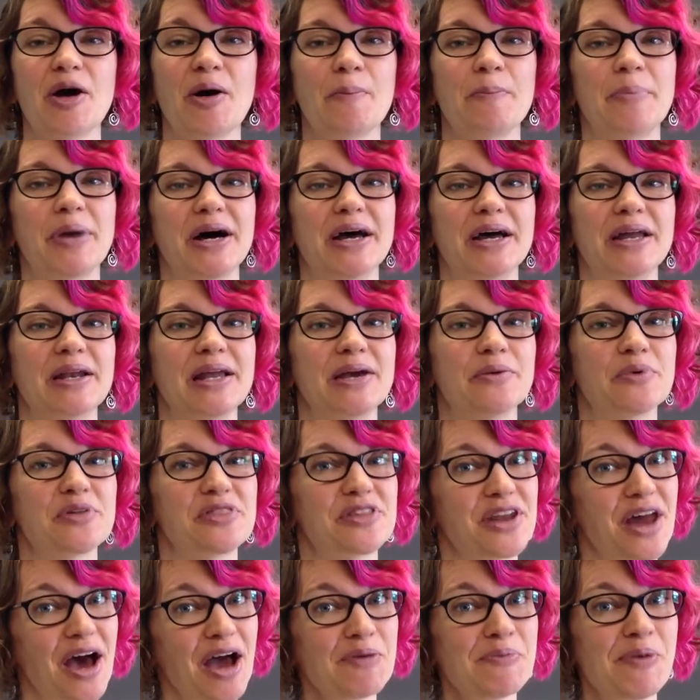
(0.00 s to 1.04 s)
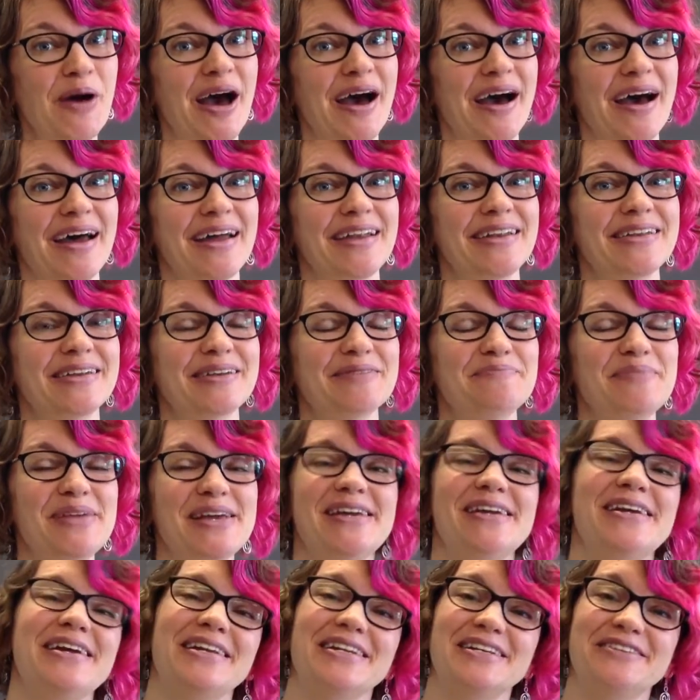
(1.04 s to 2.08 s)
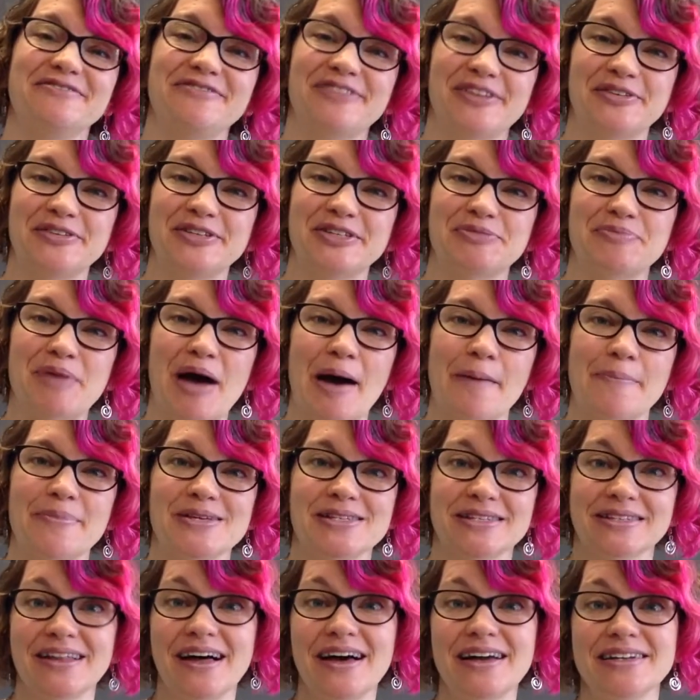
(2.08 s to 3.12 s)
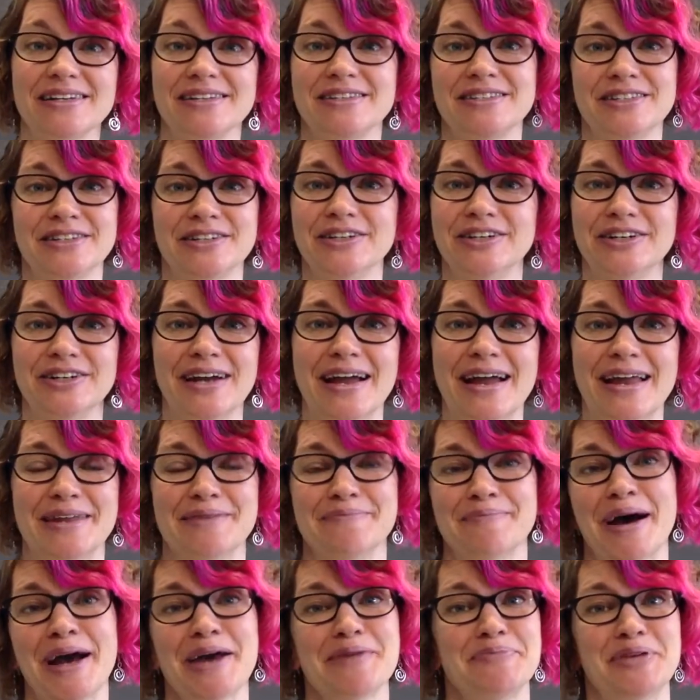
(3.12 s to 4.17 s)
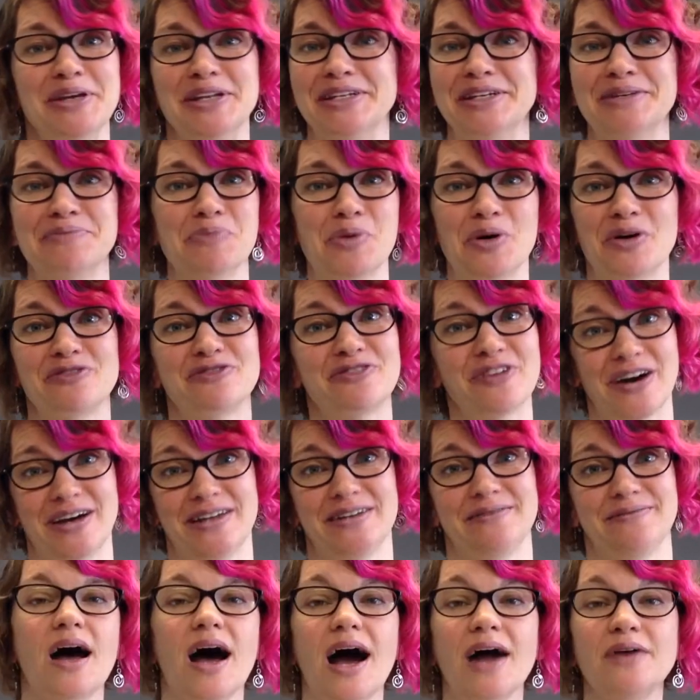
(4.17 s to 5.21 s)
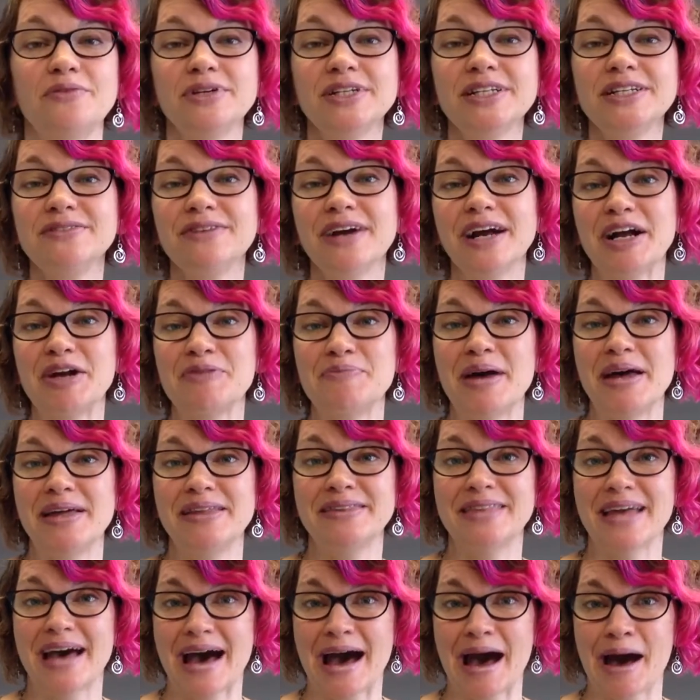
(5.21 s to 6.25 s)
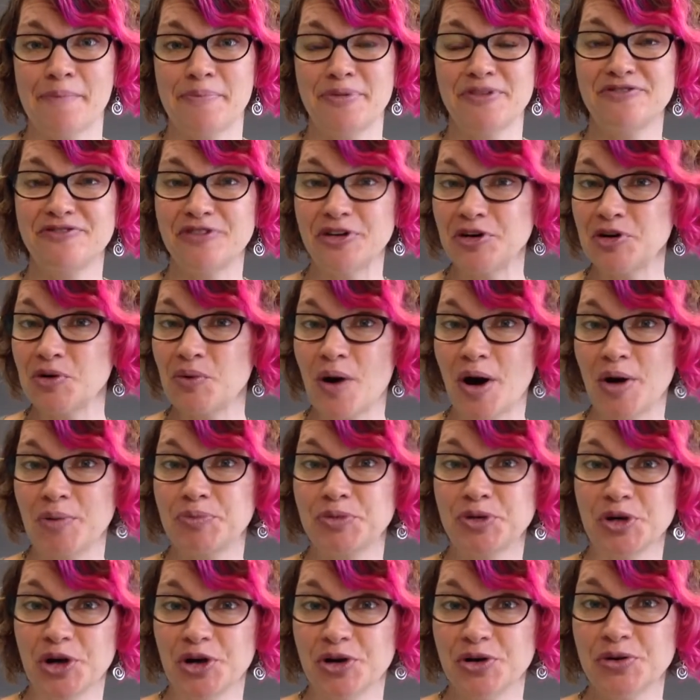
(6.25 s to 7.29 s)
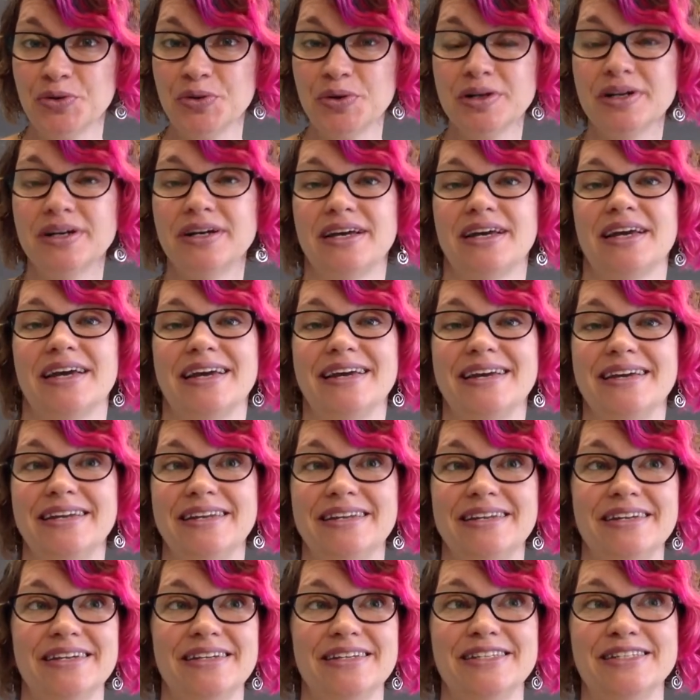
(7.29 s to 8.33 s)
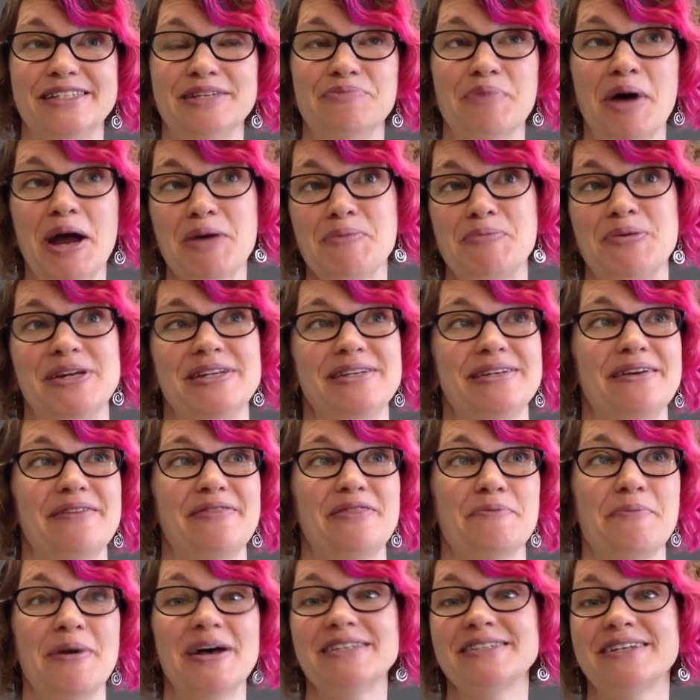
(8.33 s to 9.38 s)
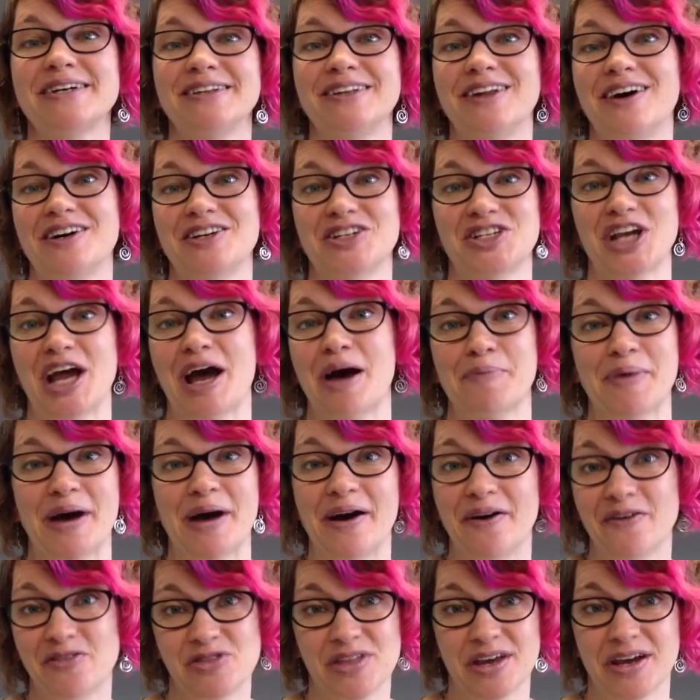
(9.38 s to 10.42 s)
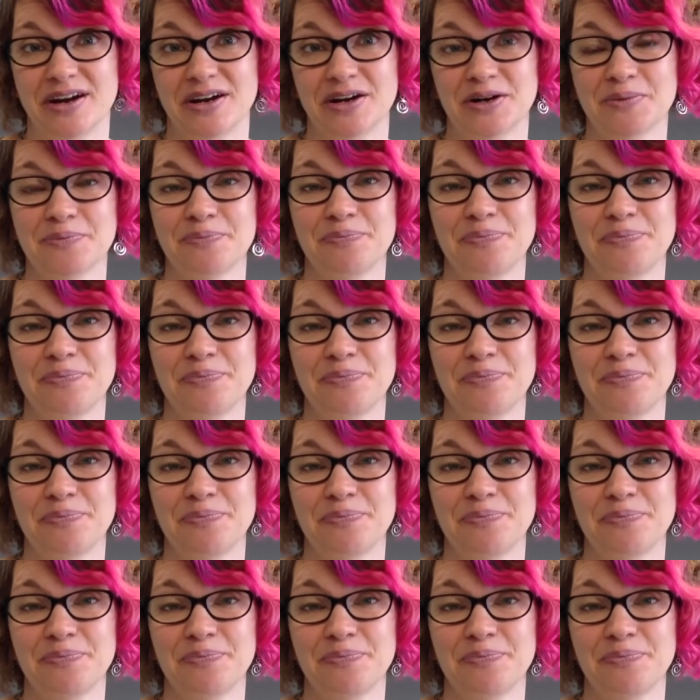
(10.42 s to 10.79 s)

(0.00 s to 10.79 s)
But with an iPad, making an influence map is a lot easier and, in my opinion, more fun. I really recommend the app PhotoWall Pro. It is, in my opinion, the best collage app out there.